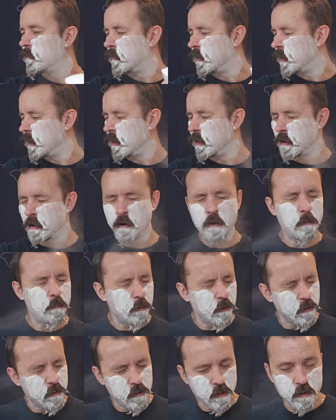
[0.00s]
I got a
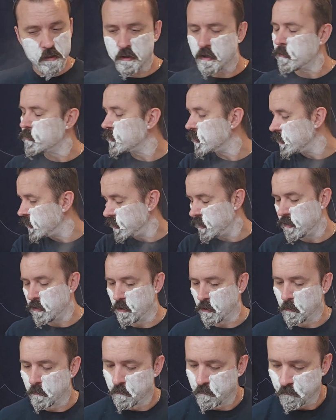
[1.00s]
couple of touch-ups I need to
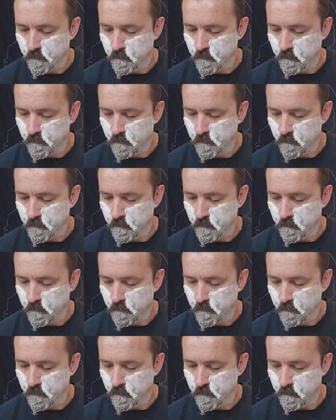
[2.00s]
do.